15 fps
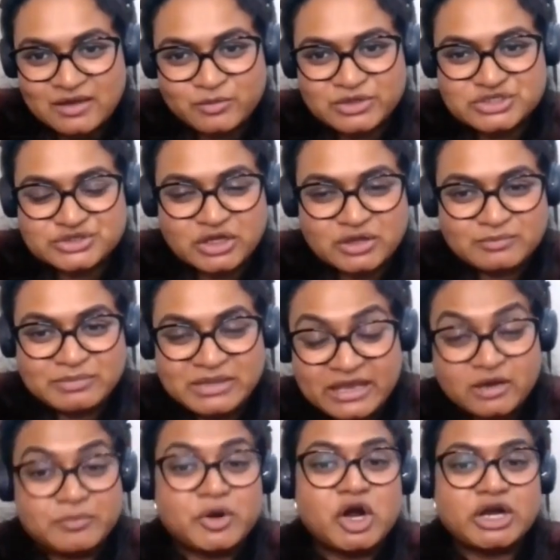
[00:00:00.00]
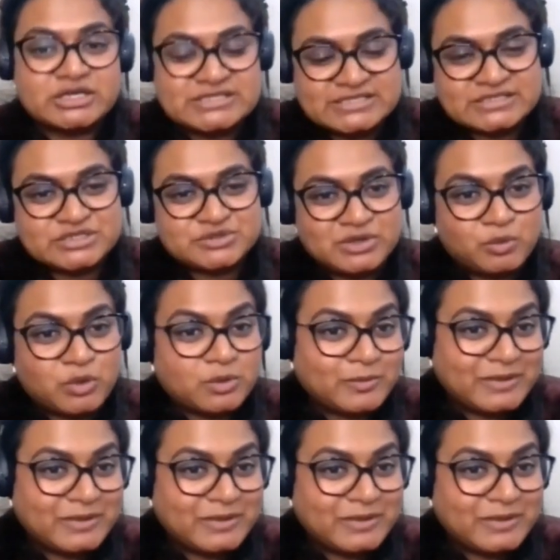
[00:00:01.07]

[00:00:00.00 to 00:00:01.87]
we should all play our parts in doing what